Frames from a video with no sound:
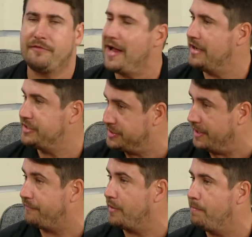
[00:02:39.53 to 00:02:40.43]
Every house
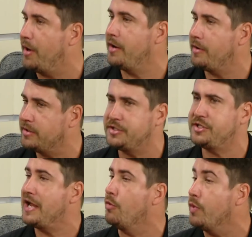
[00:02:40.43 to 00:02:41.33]
is different, but
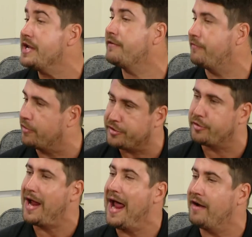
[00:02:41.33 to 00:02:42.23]
let's say a week for
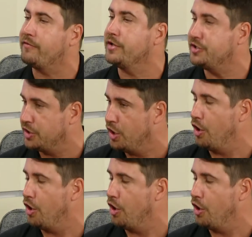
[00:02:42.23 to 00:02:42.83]
your average